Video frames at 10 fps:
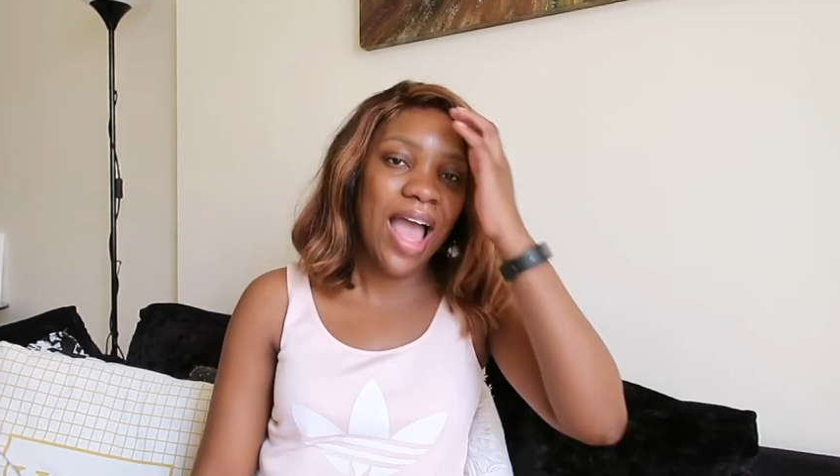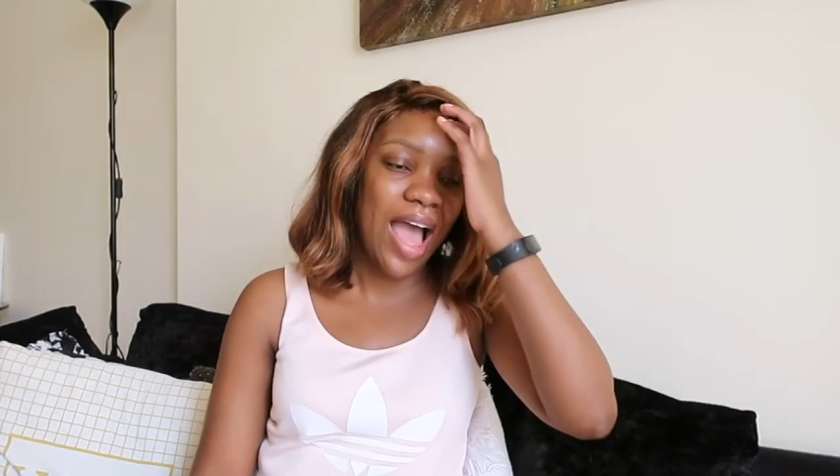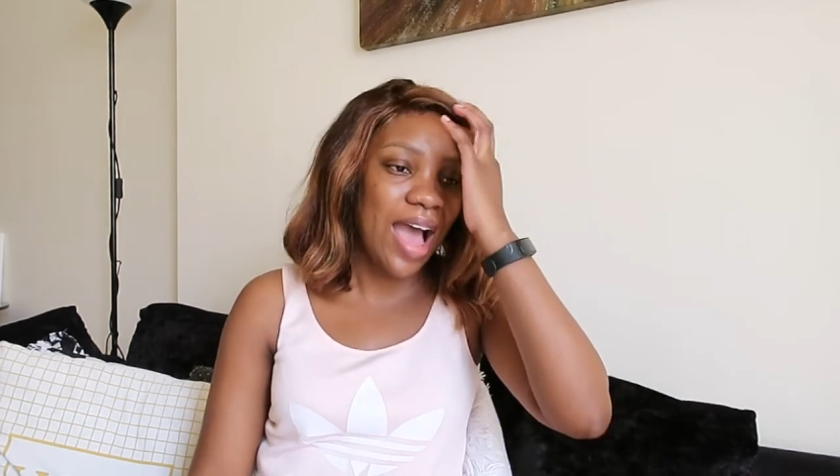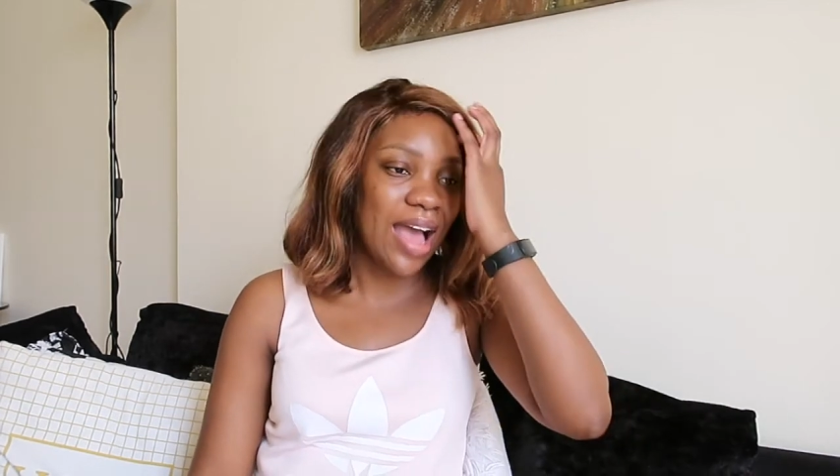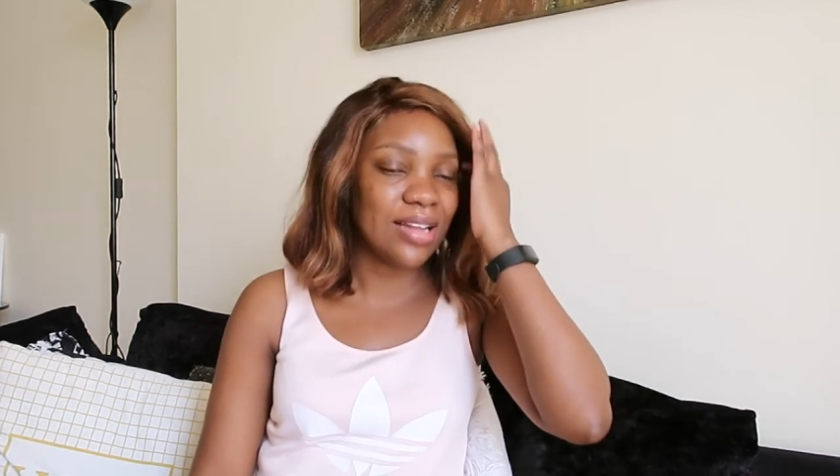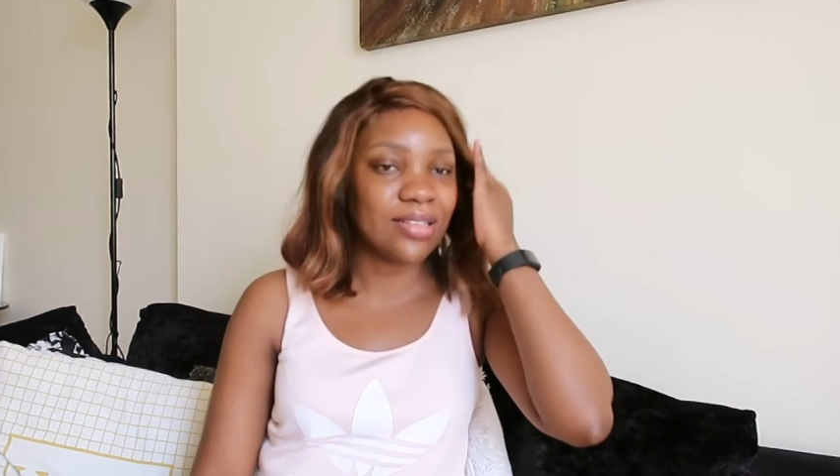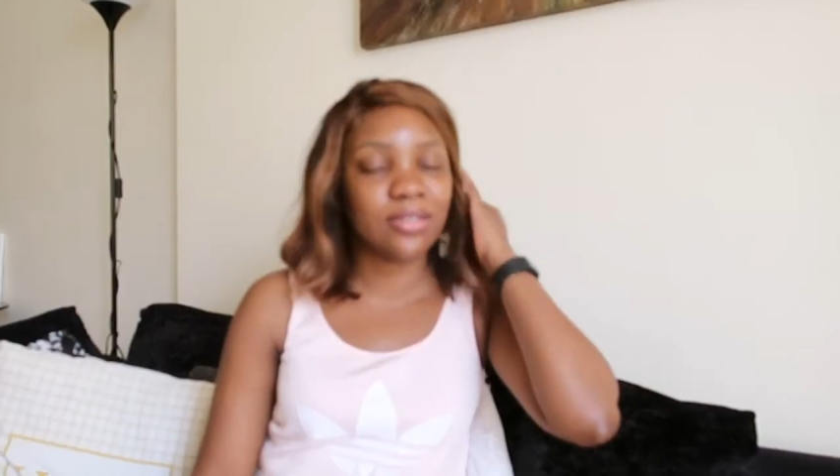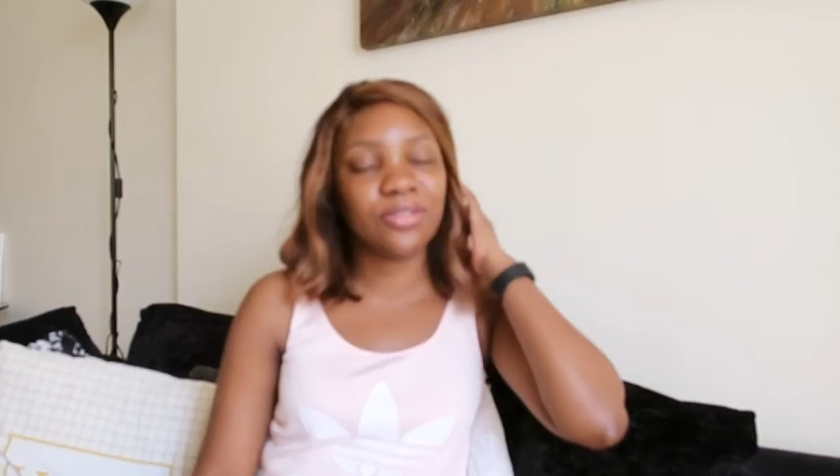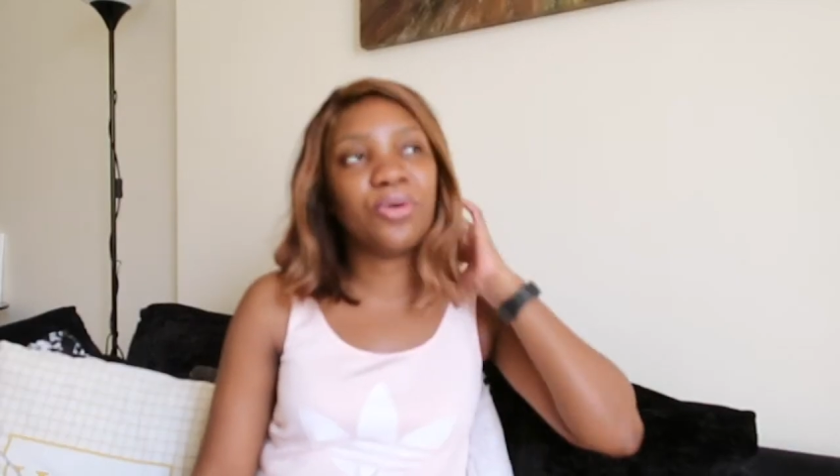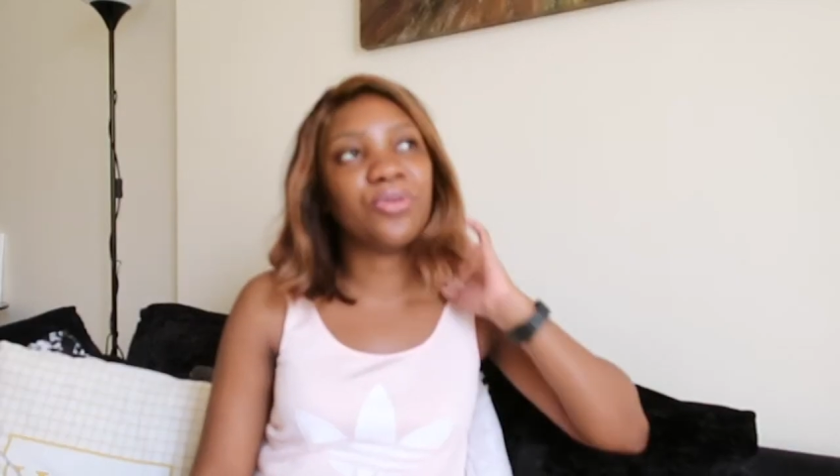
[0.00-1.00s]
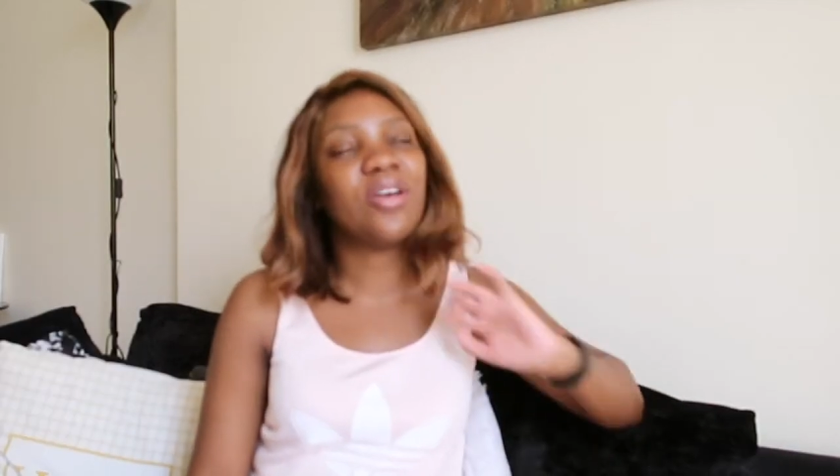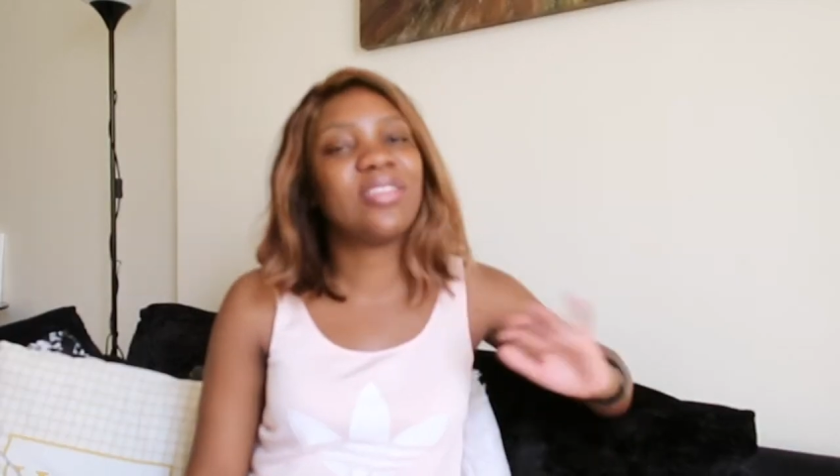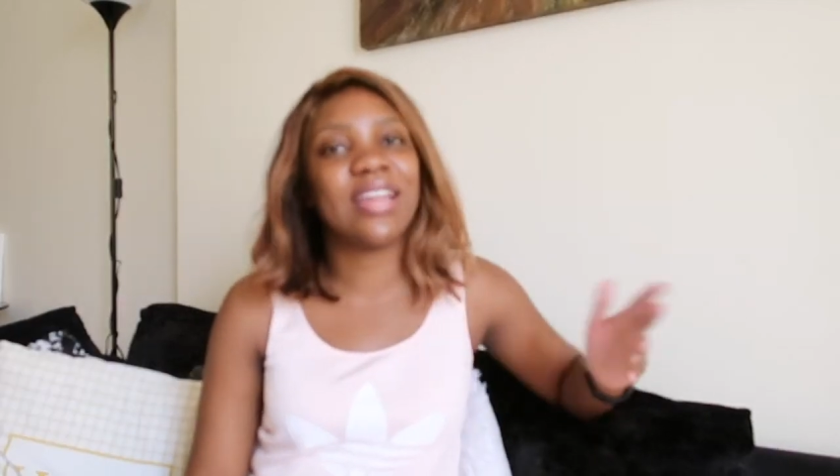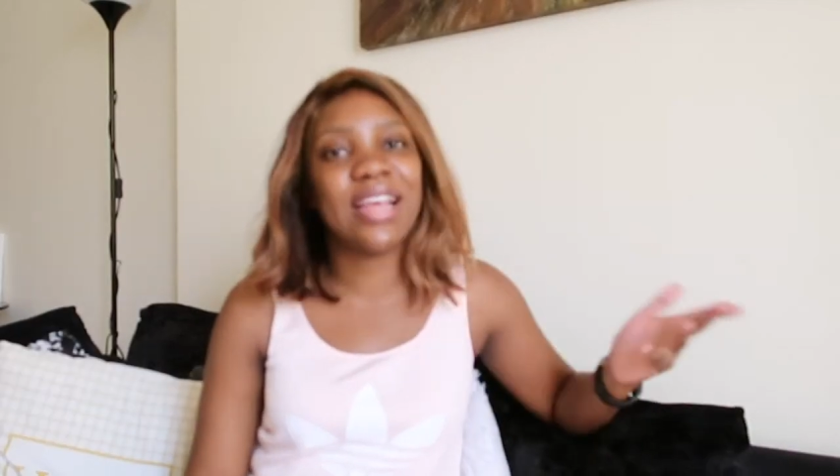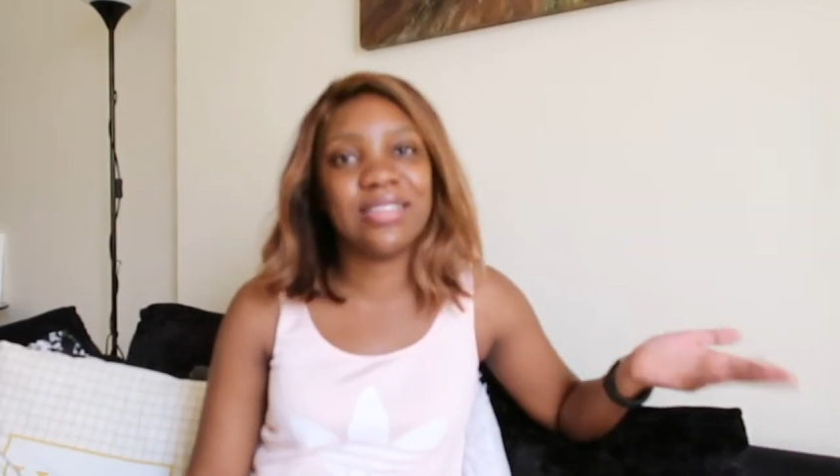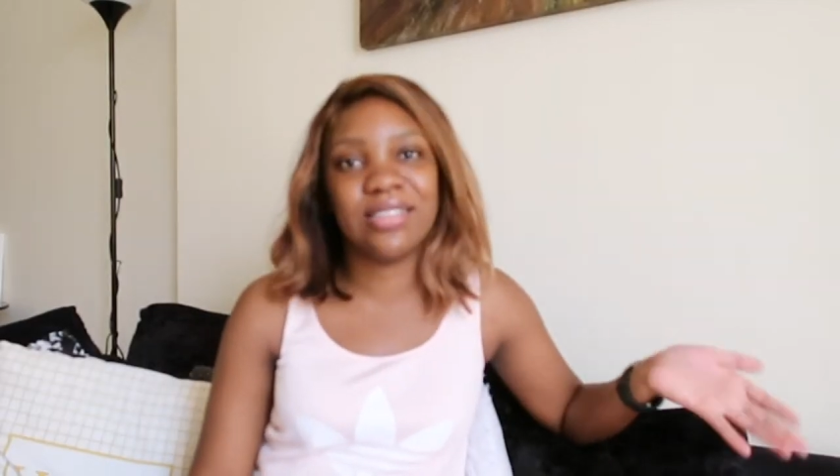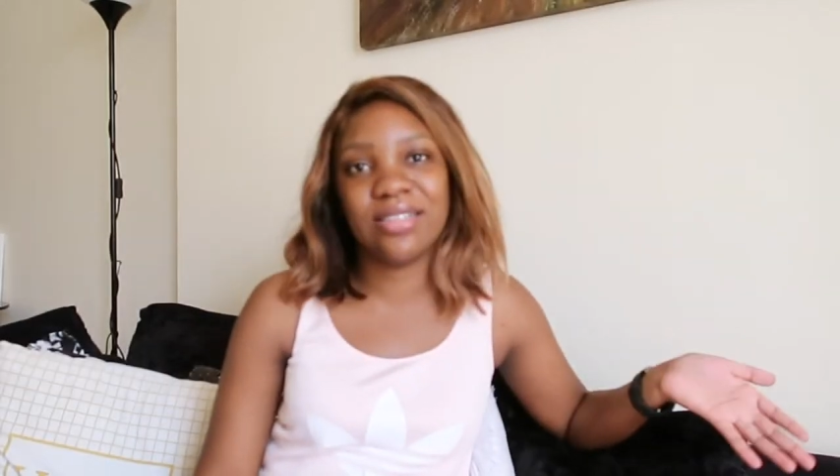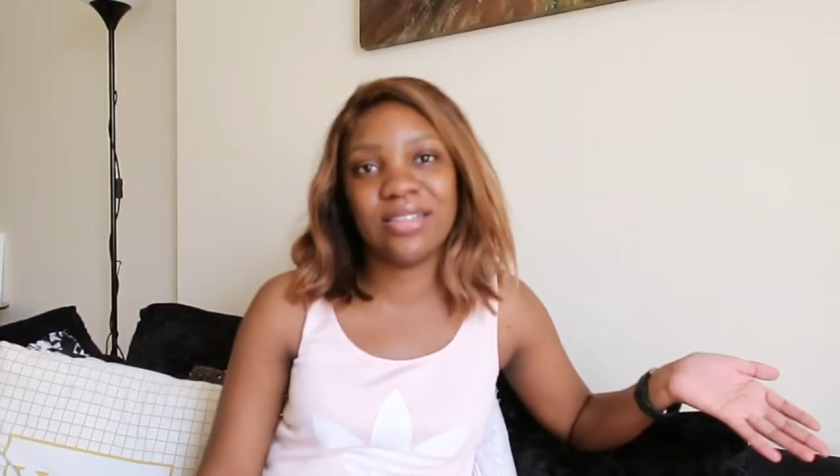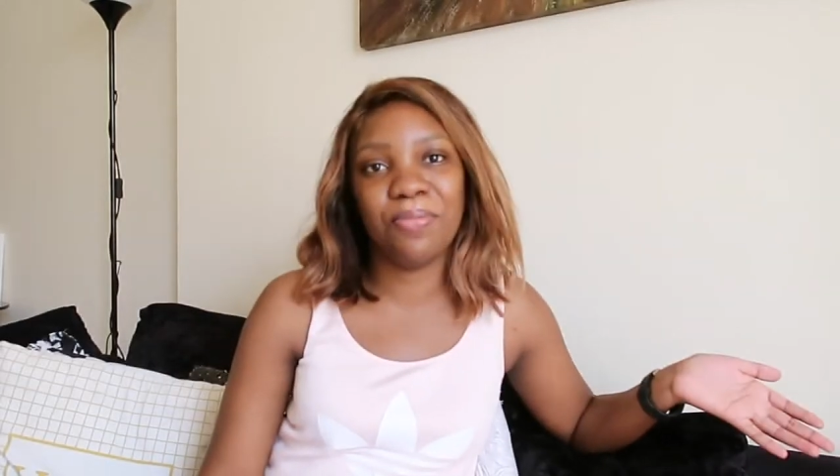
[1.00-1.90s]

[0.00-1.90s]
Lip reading: And no, not that I did an